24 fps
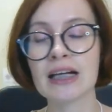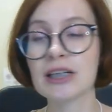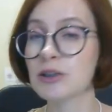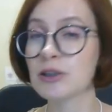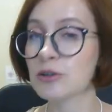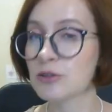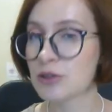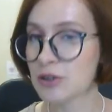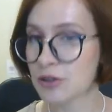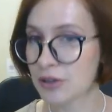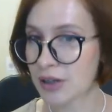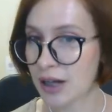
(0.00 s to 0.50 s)
It
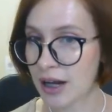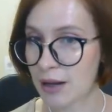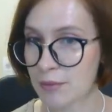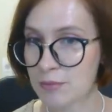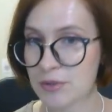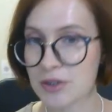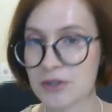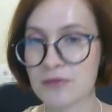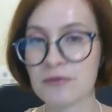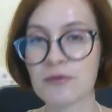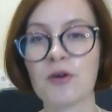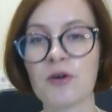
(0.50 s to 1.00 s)
also
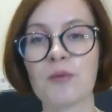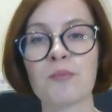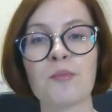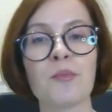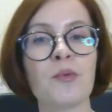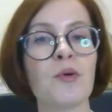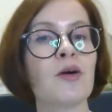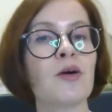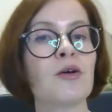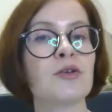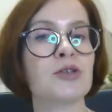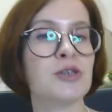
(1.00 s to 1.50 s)
comes
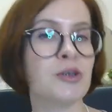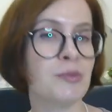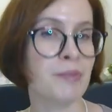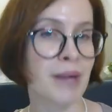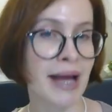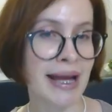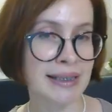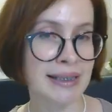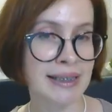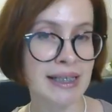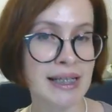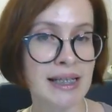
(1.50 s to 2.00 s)
from
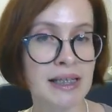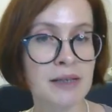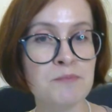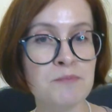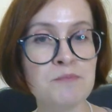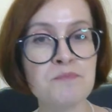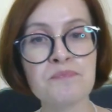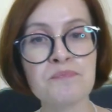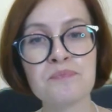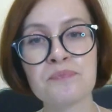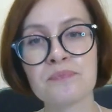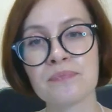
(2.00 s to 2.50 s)
Automattic,
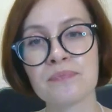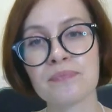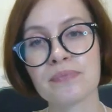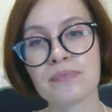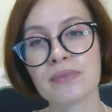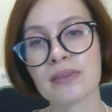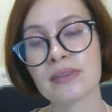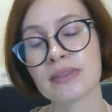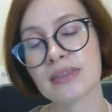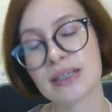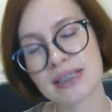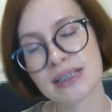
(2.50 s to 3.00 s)

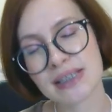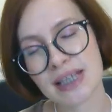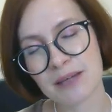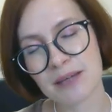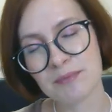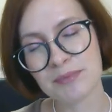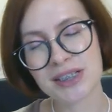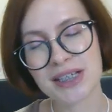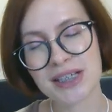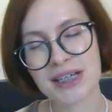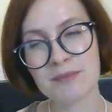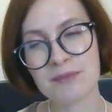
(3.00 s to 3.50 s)
the
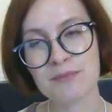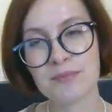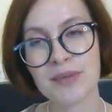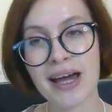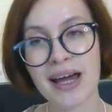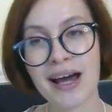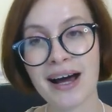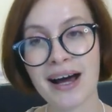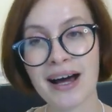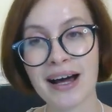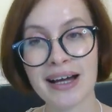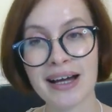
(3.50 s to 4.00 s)
same team
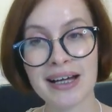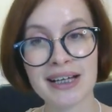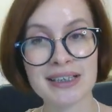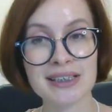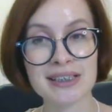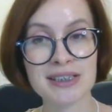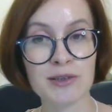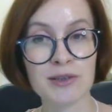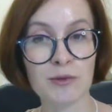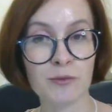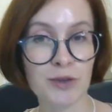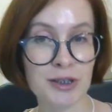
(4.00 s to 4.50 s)

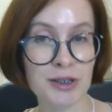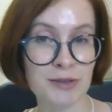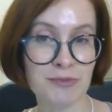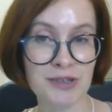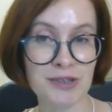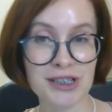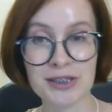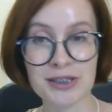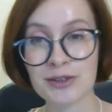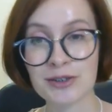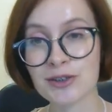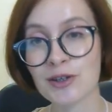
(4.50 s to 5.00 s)
behind
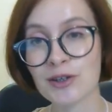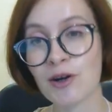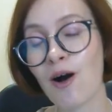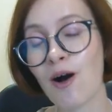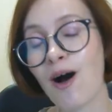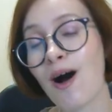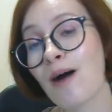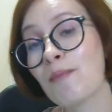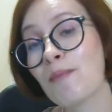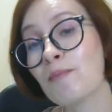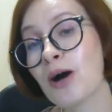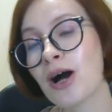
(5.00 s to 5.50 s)

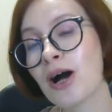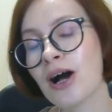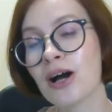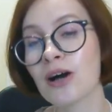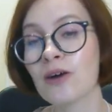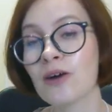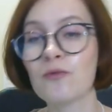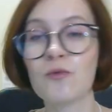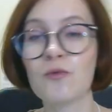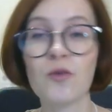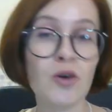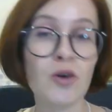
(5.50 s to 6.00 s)
WordPress.com,
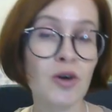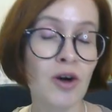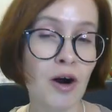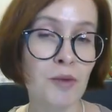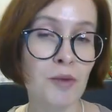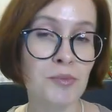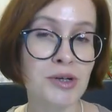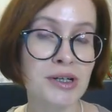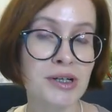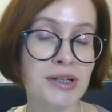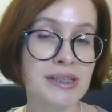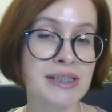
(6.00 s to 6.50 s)

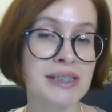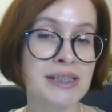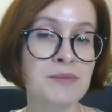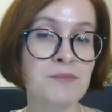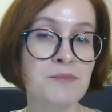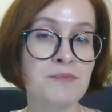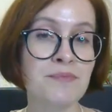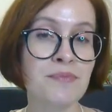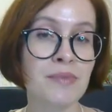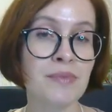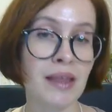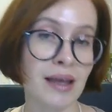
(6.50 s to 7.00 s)

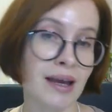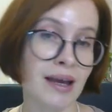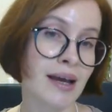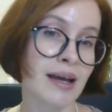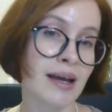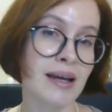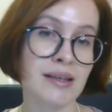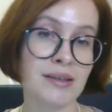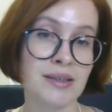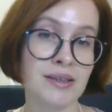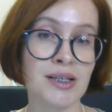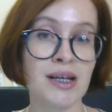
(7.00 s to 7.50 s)
WooCommerce,
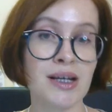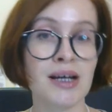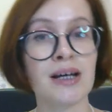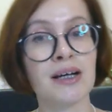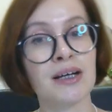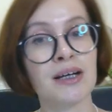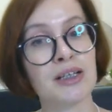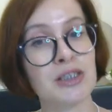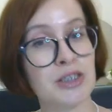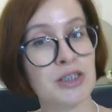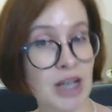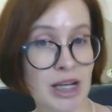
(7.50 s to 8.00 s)
and
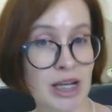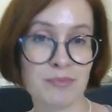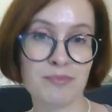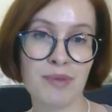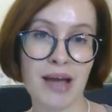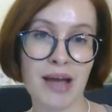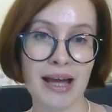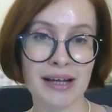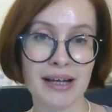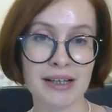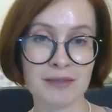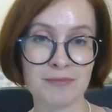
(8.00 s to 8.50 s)

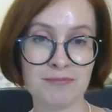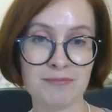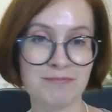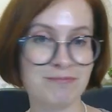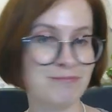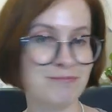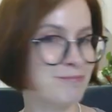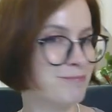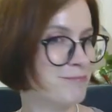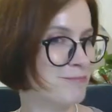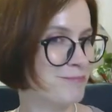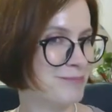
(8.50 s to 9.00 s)
Jetpack.
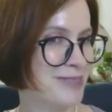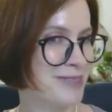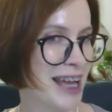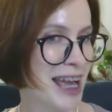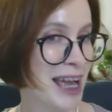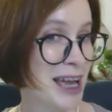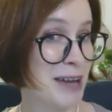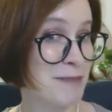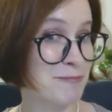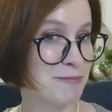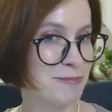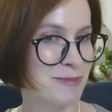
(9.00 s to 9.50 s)

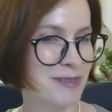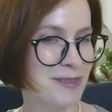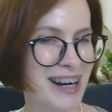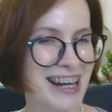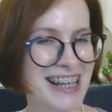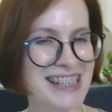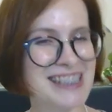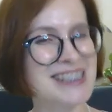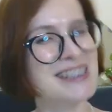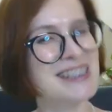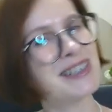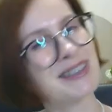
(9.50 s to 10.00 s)

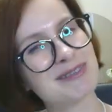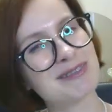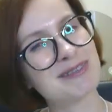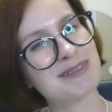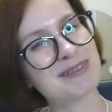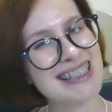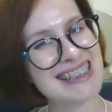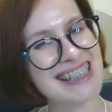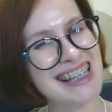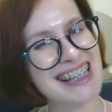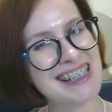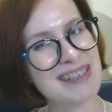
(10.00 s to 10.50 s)
Impressed
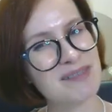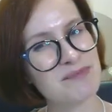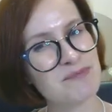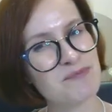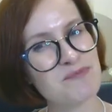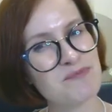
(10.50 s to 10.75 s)
already?